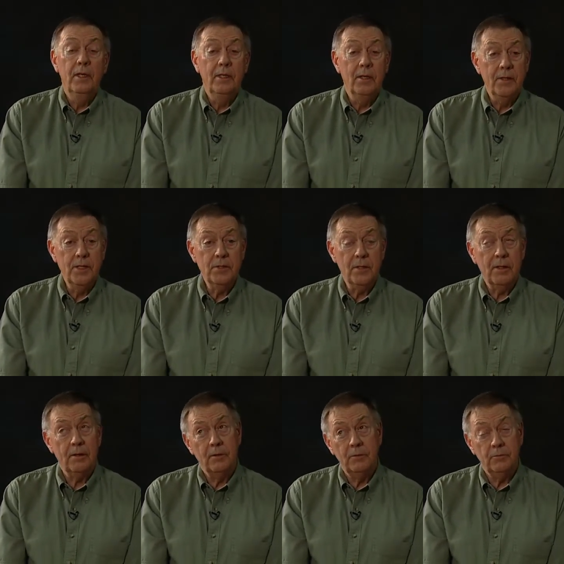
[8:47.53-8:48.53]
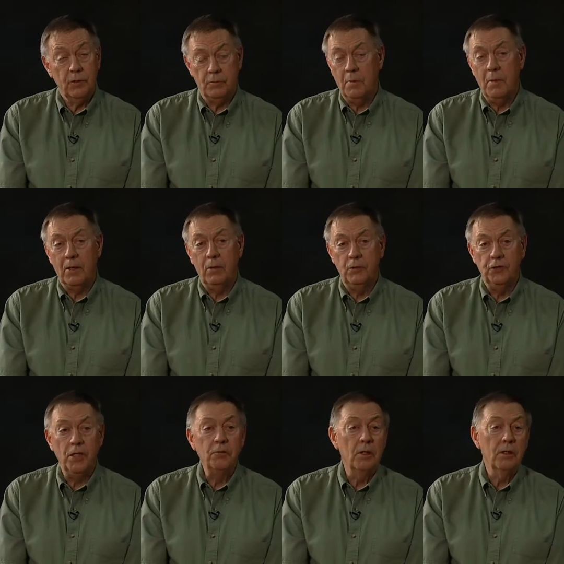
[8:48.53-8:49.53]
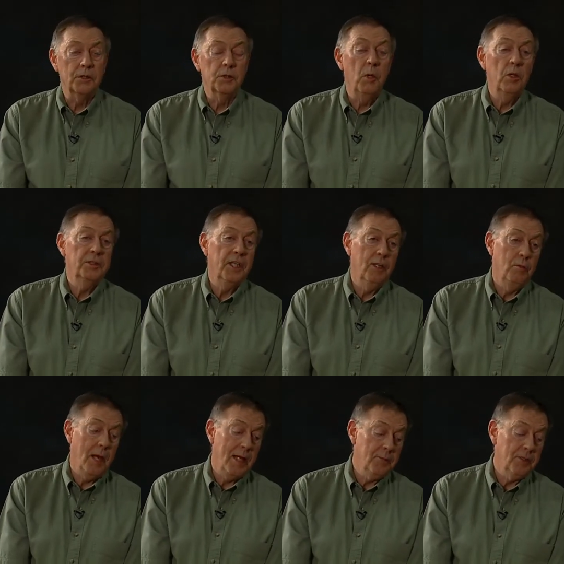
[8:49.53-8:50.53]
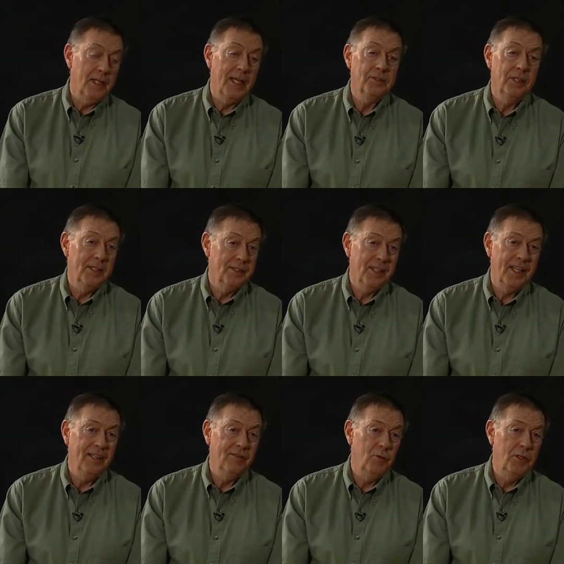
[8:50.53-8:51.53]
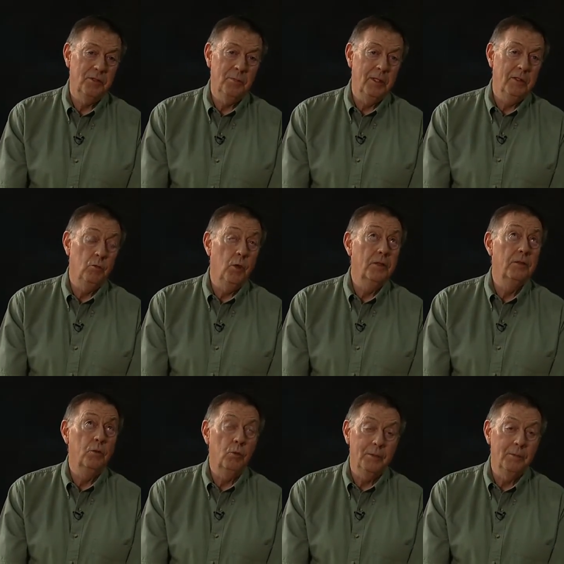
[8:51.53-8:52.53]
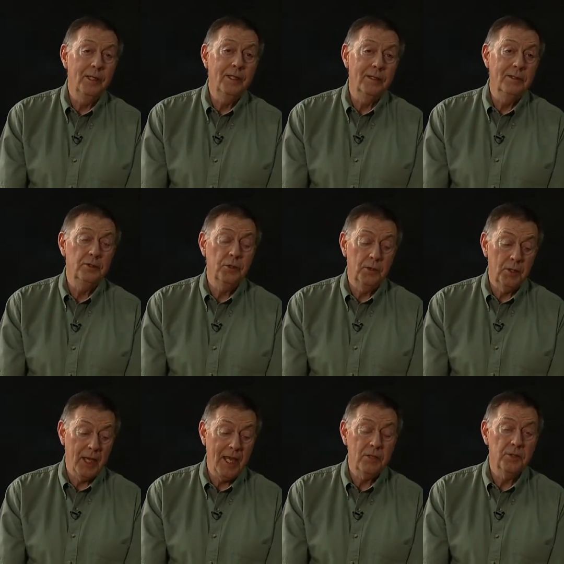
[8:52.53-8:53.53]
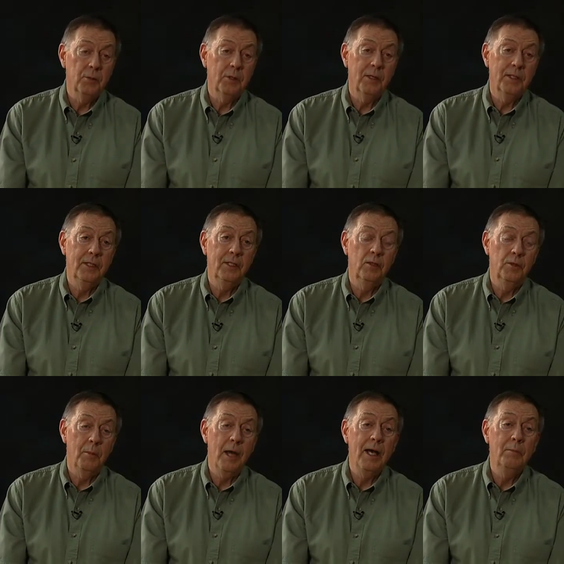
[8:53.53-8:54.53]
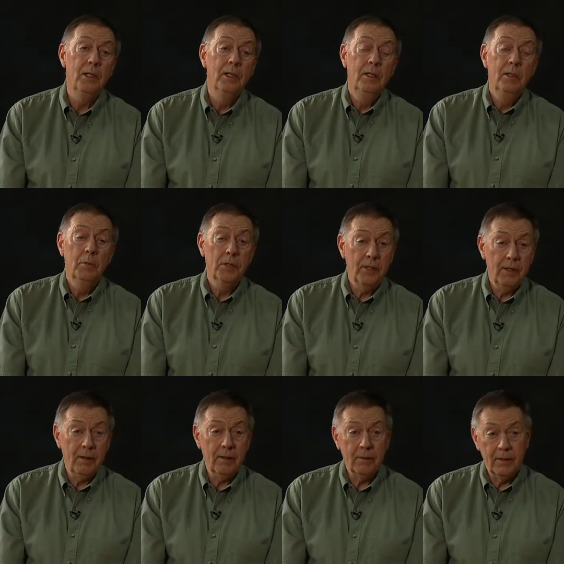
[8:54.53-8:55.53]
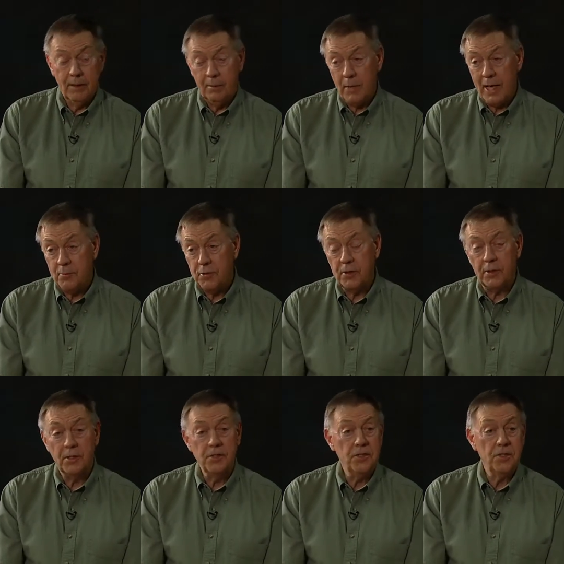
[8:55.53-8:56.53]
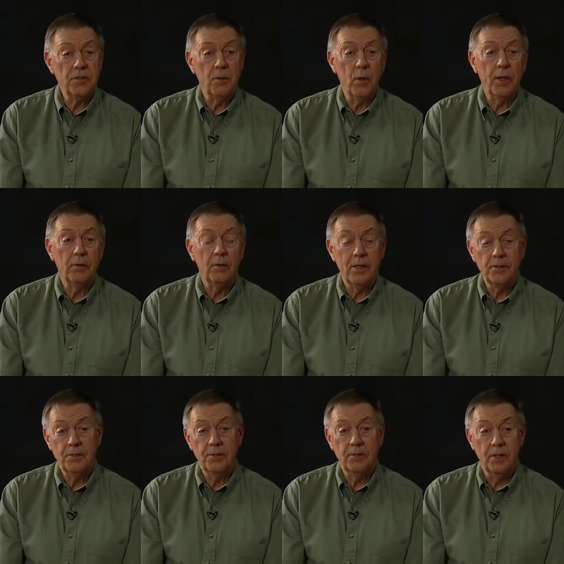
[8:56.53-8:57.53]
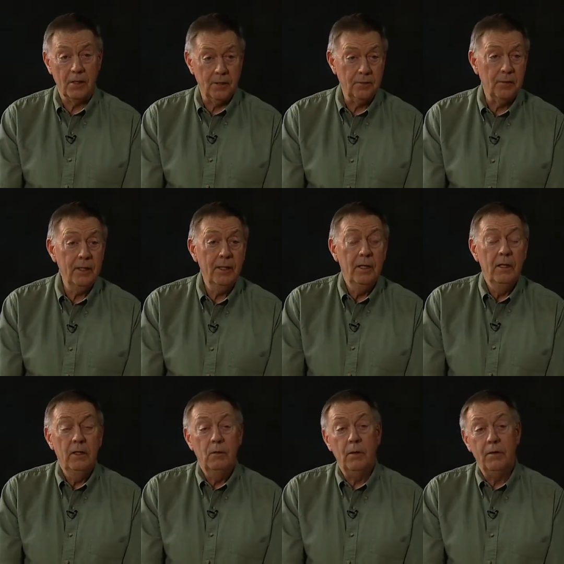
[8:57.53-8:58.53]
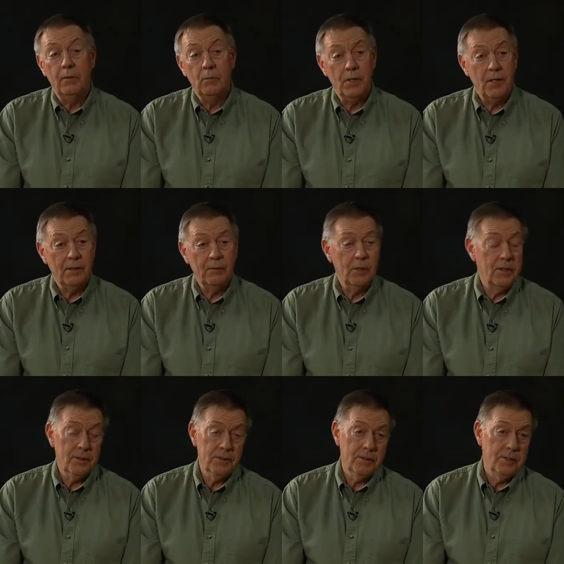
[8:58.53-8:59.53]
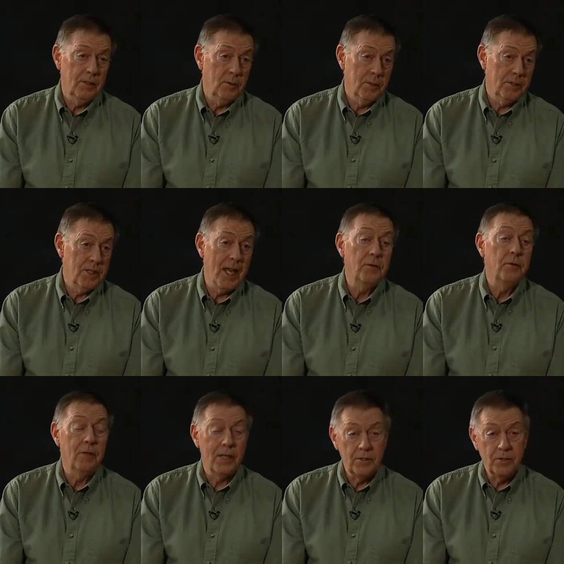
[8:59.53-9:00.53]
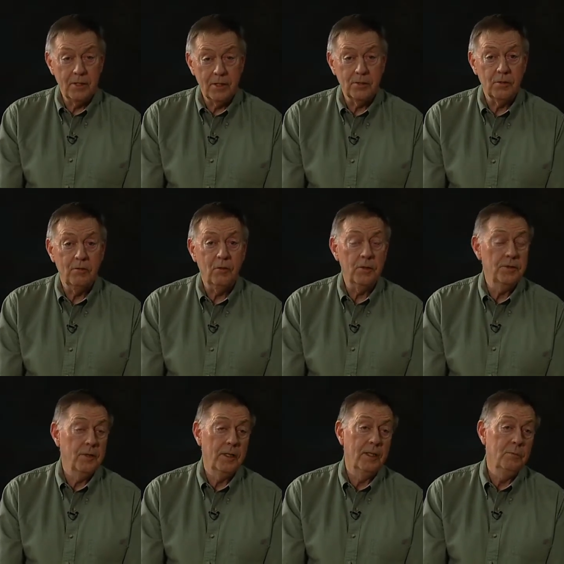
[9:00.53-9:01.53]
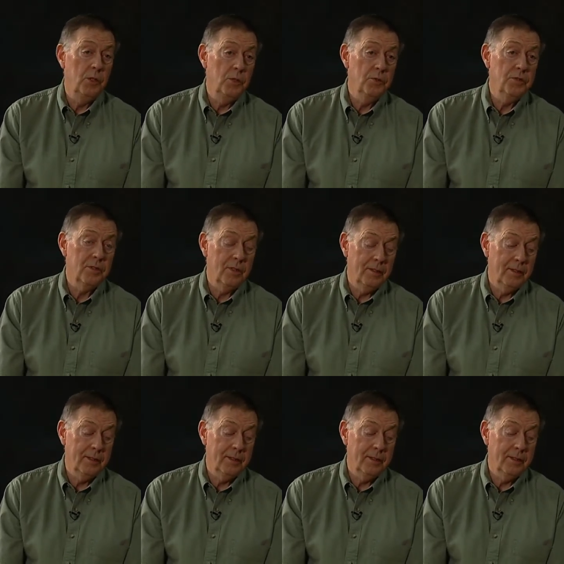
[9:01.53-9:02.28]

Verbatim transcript: Now these are what we might call general or small scale maps. They're actually at a scale of one to, one to one million, so you can show a great deal on the map. But they are uh, maps that are consistent right across the country with, with, a, with a, you know, a standard legend and so forth, so they can be used uh,